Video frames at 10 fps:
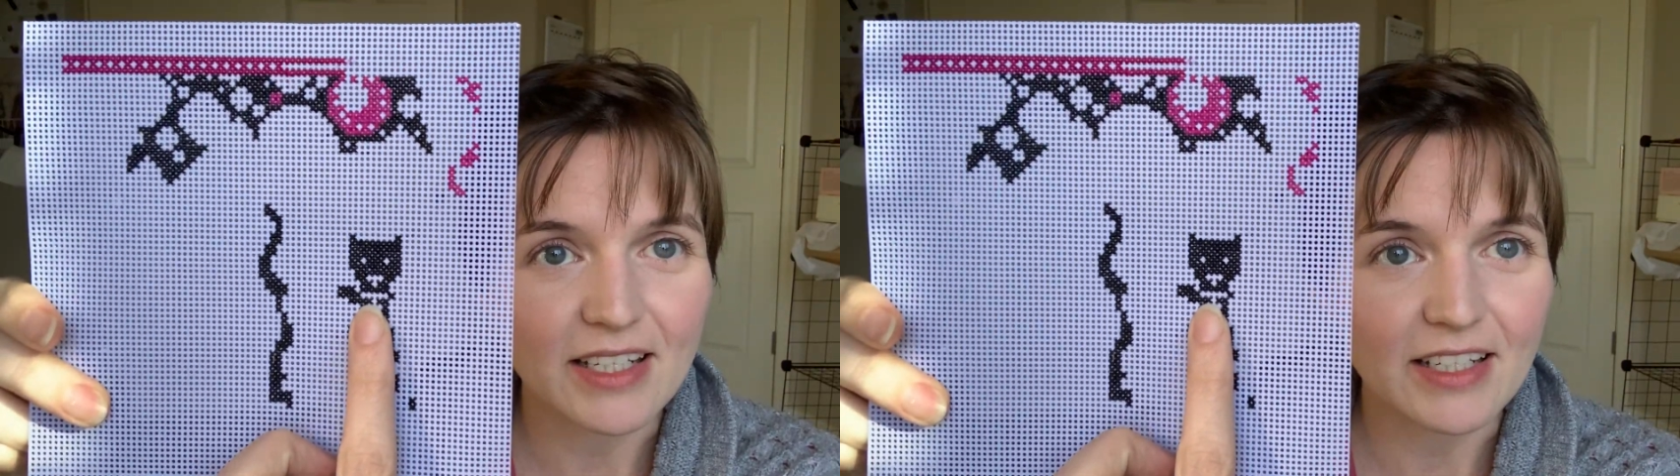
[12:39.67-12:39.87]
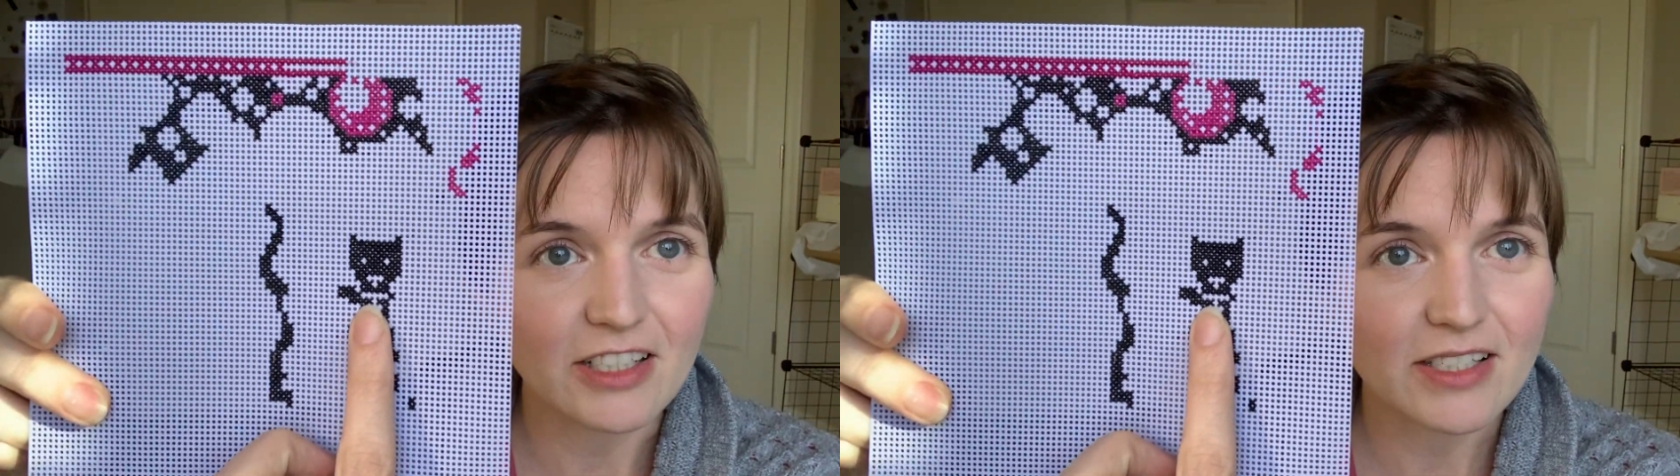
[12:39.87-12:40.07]

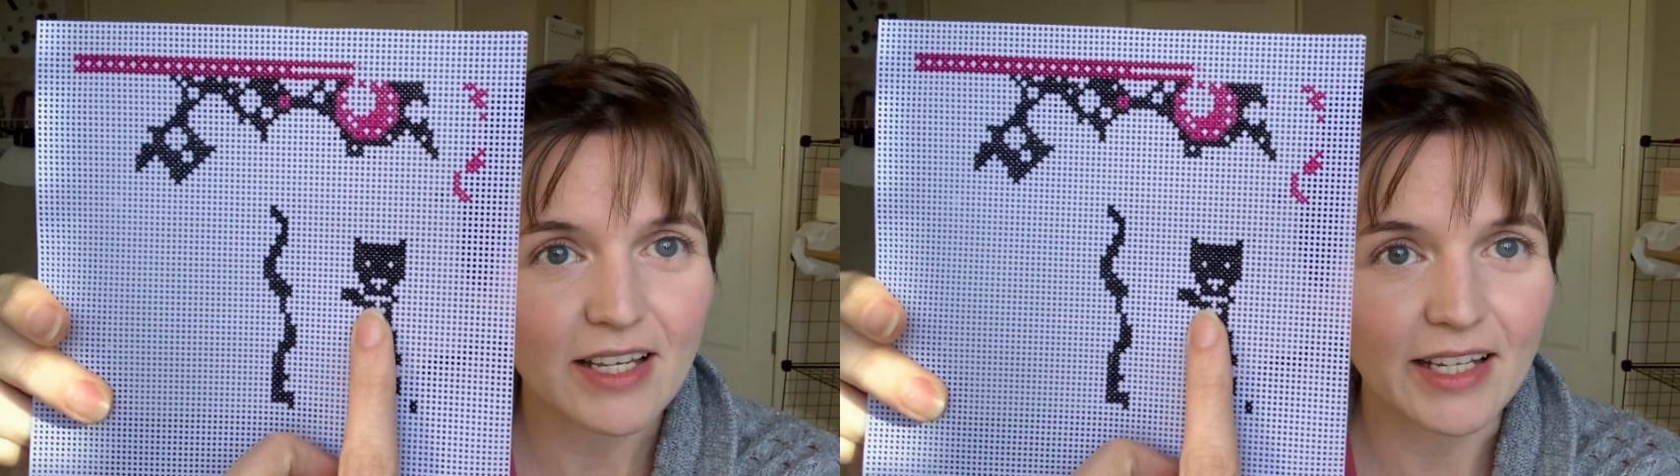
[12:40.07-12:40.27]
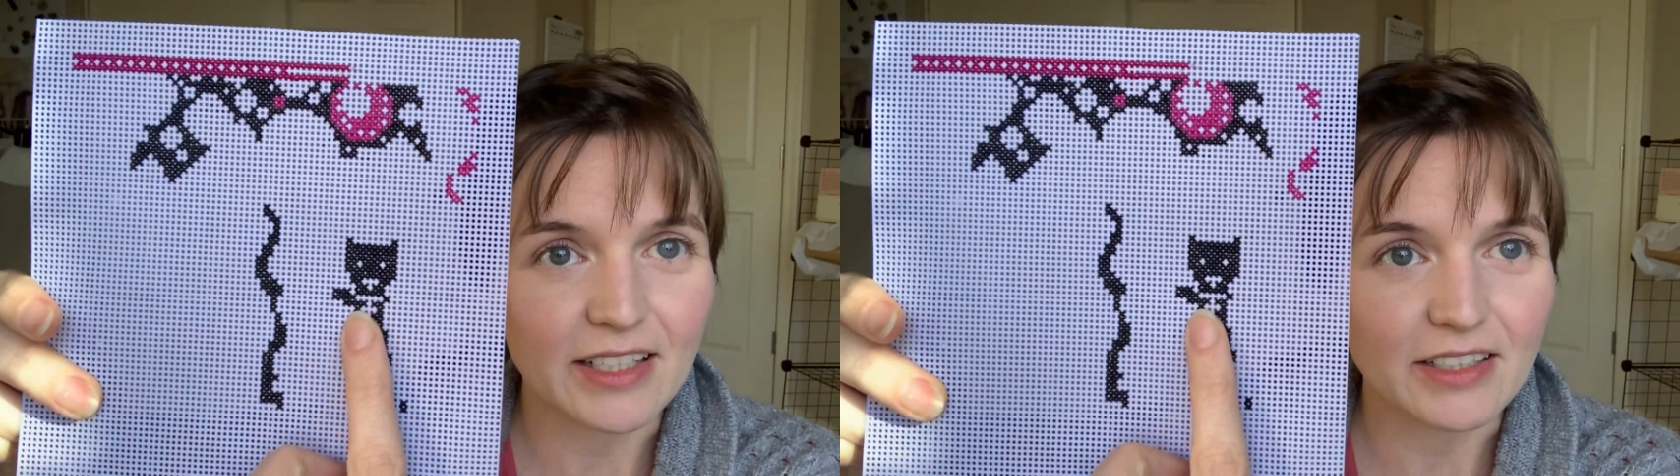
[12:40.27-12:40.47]
It just
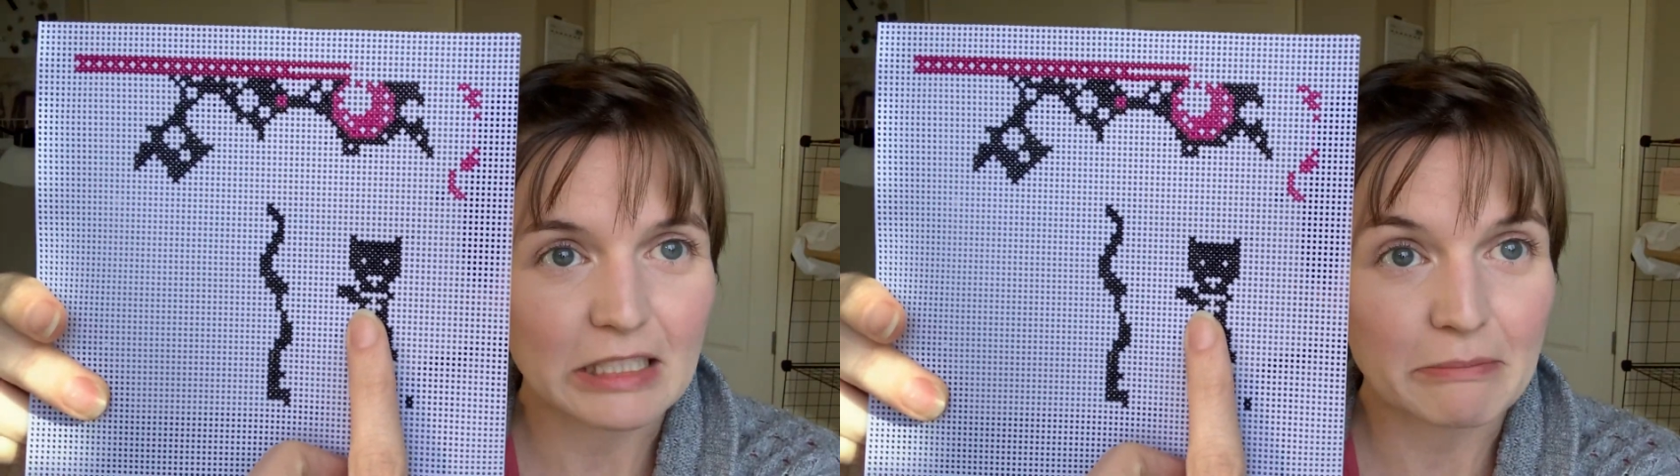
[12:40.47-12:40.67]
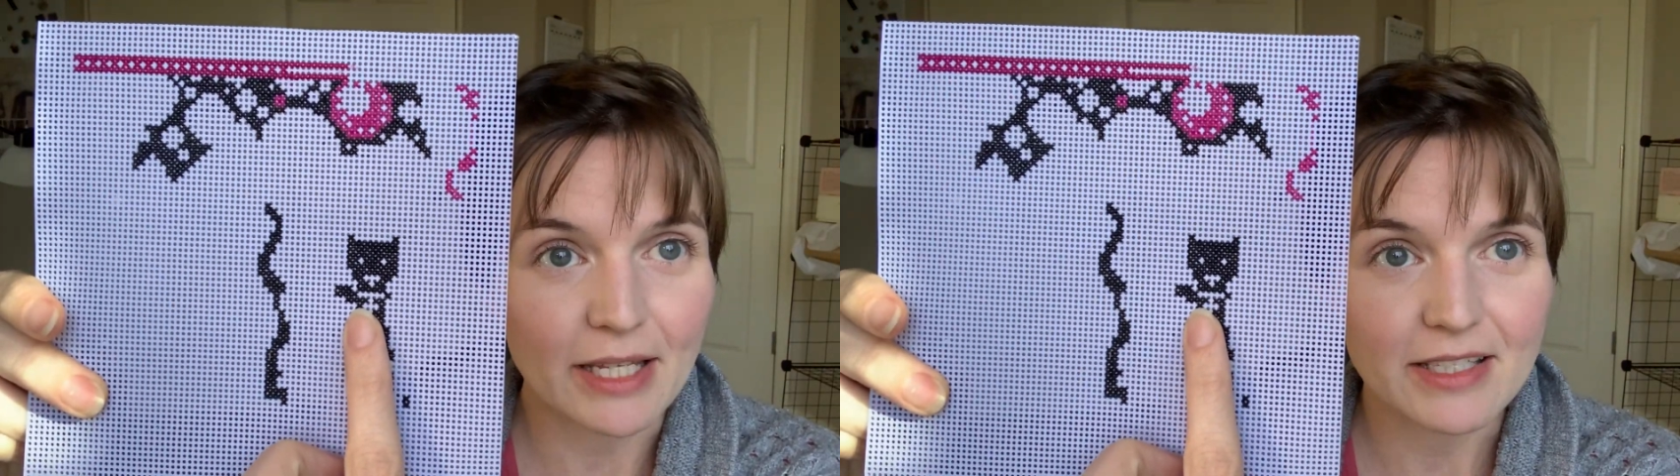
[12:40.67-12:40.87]
kind of
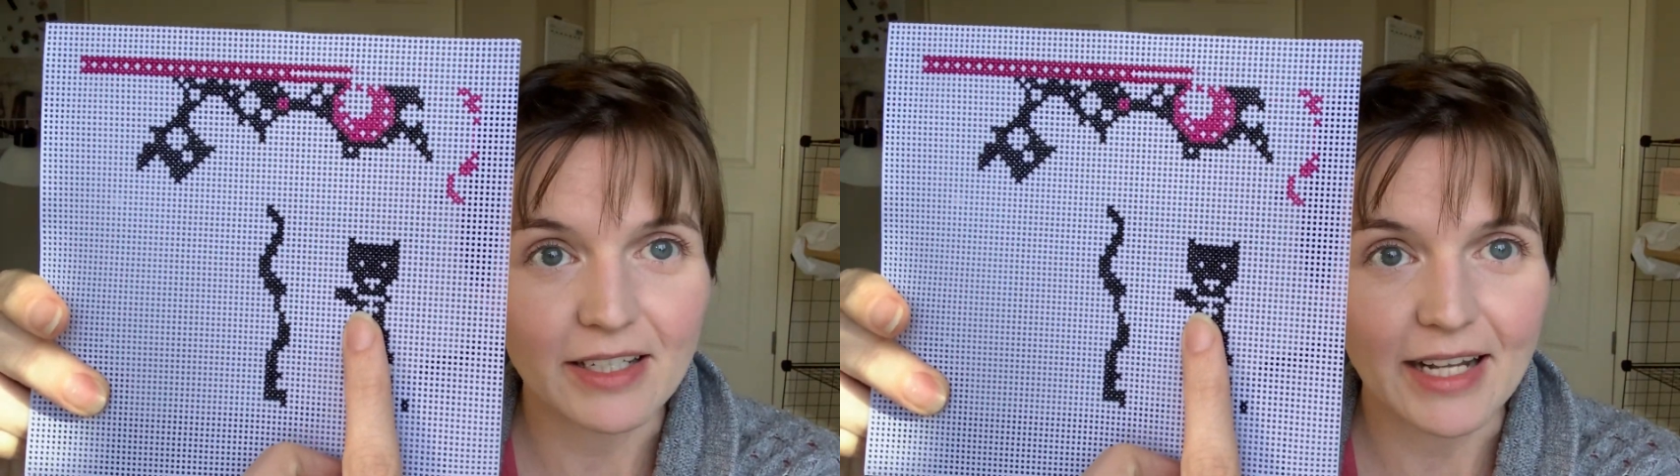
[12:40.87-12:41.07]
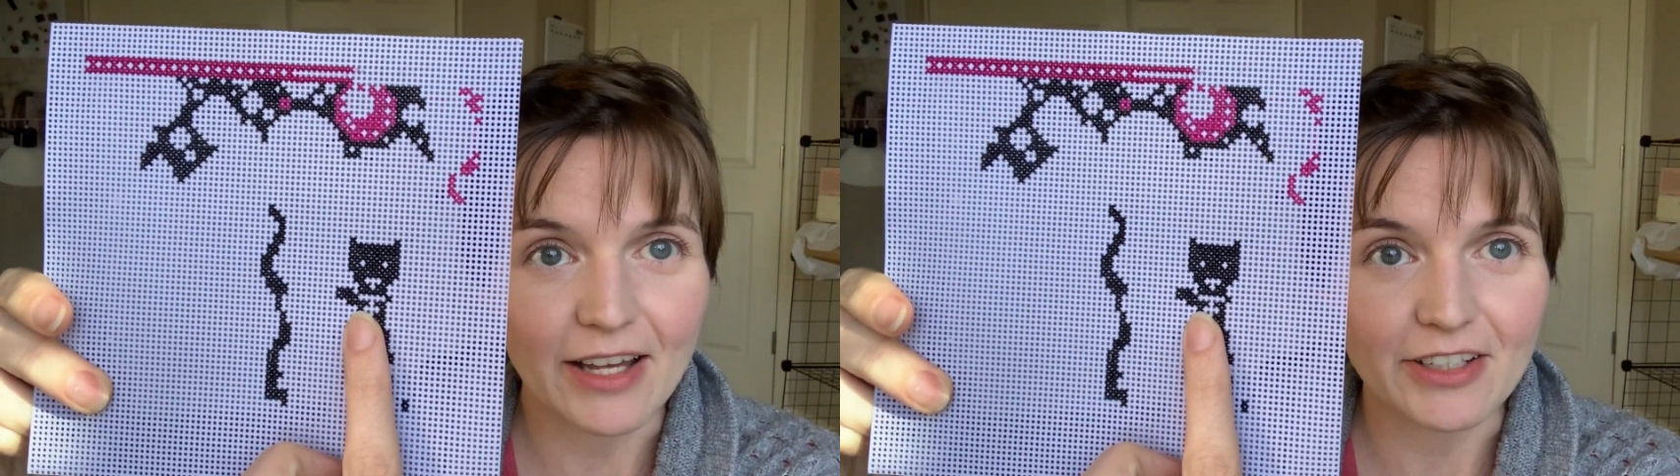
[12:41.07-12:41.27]
depends
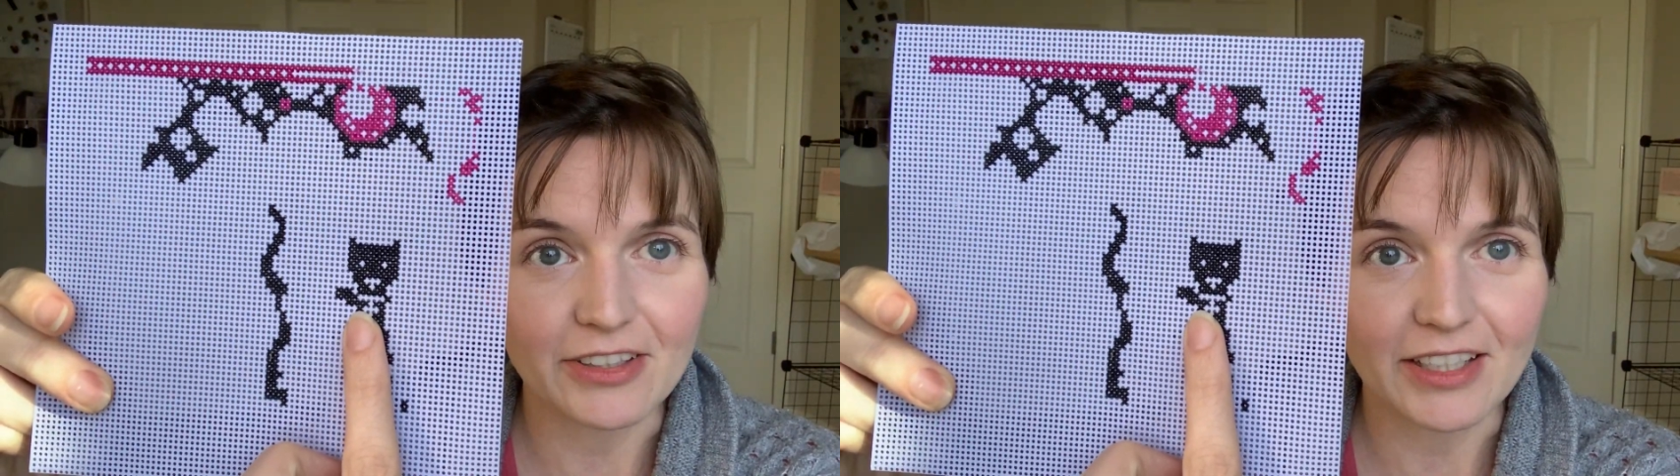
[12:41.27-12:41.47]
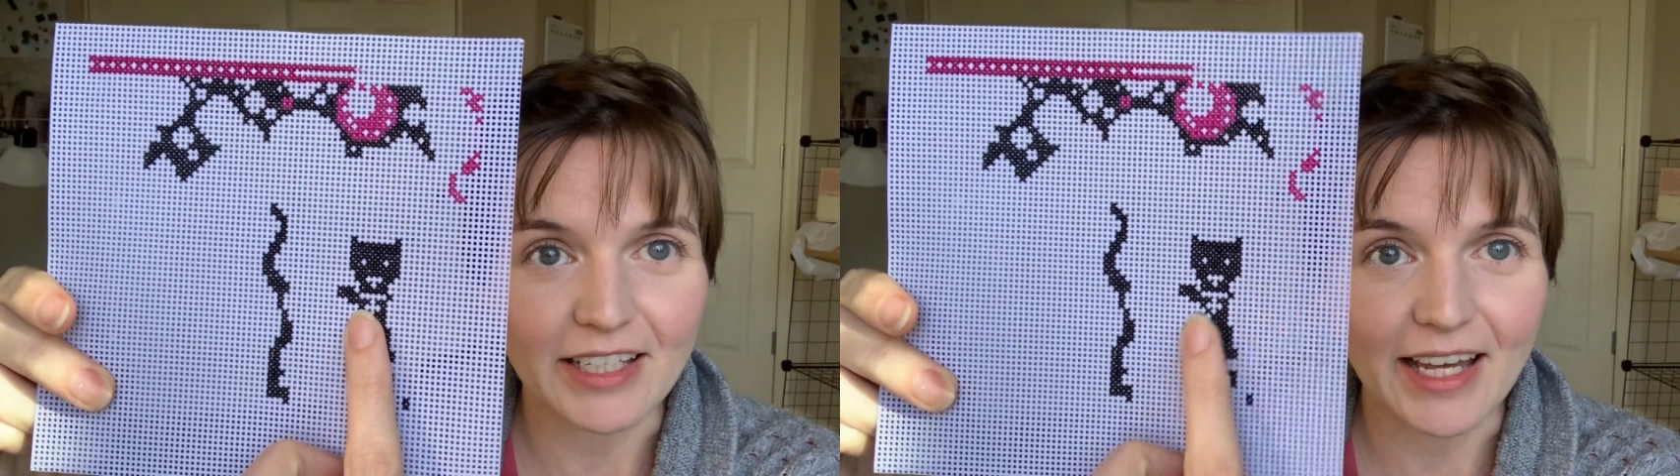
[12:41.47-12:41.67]
on how you're
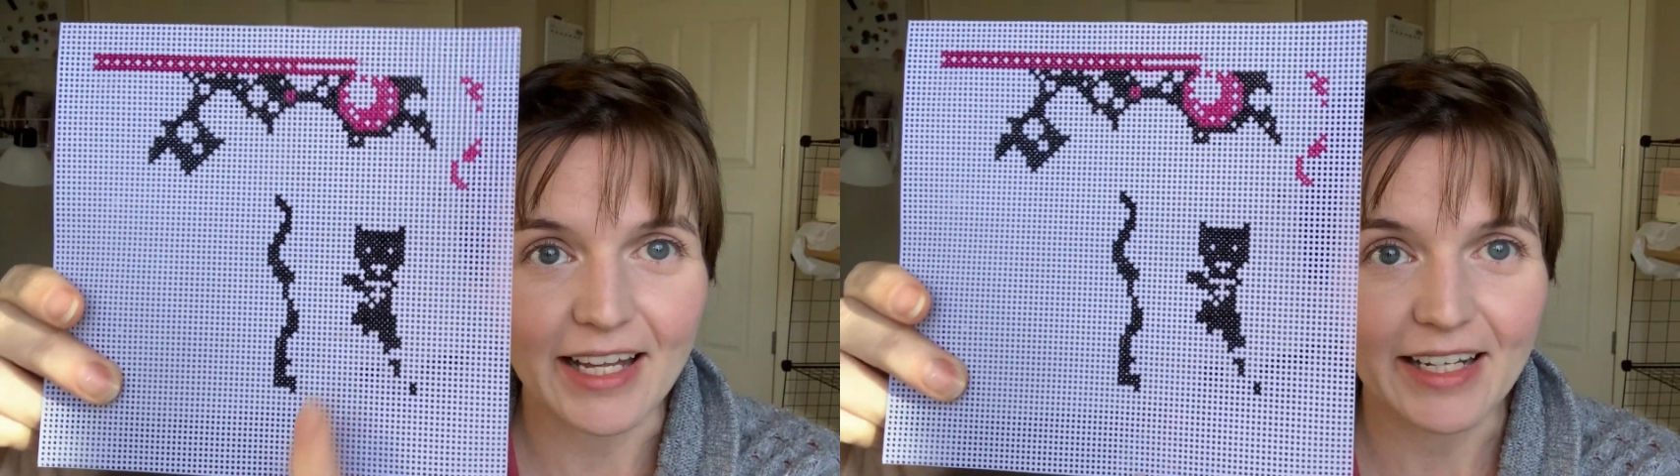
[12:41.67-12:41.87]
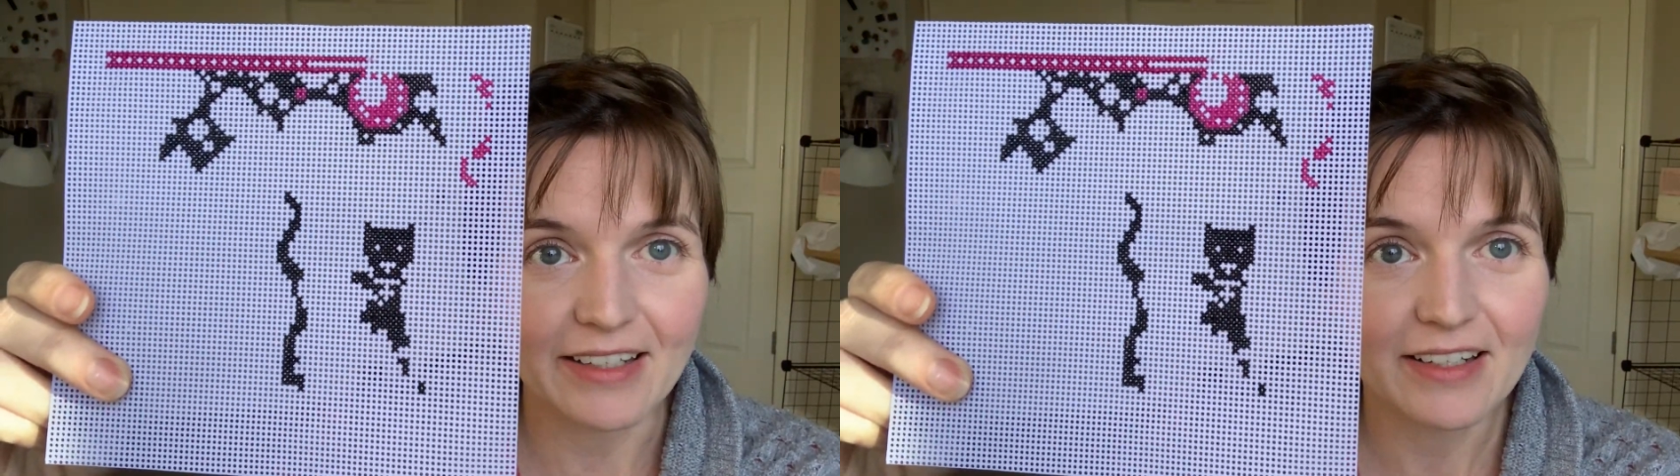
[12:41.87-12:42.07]
looking at
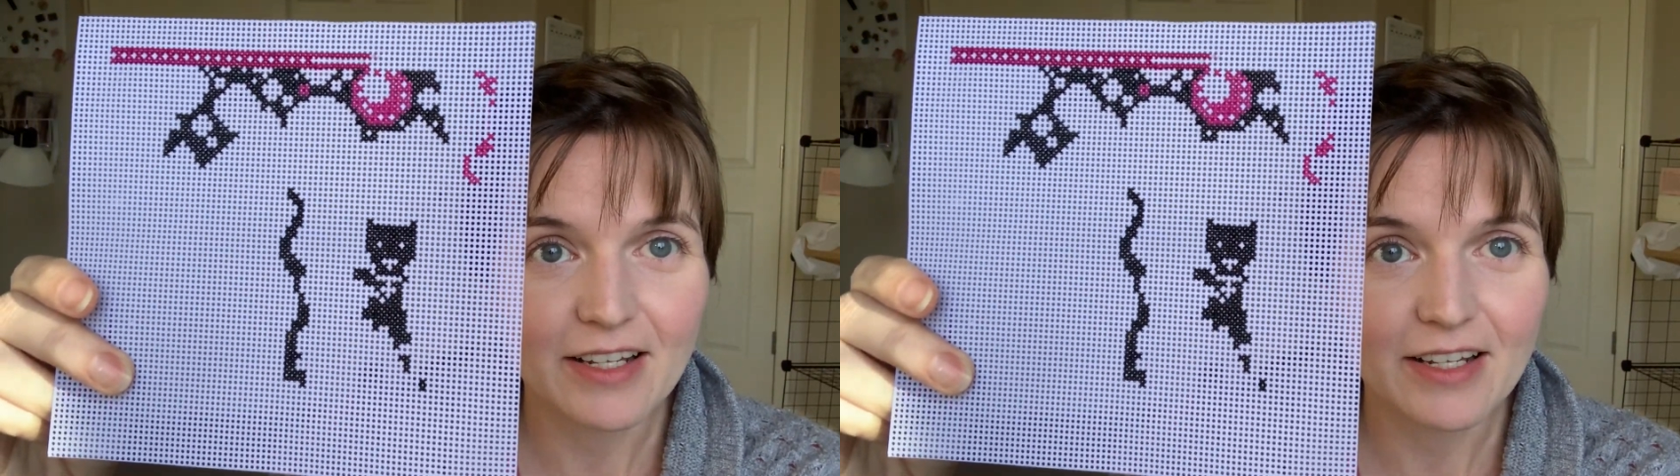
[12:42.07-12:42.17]
it.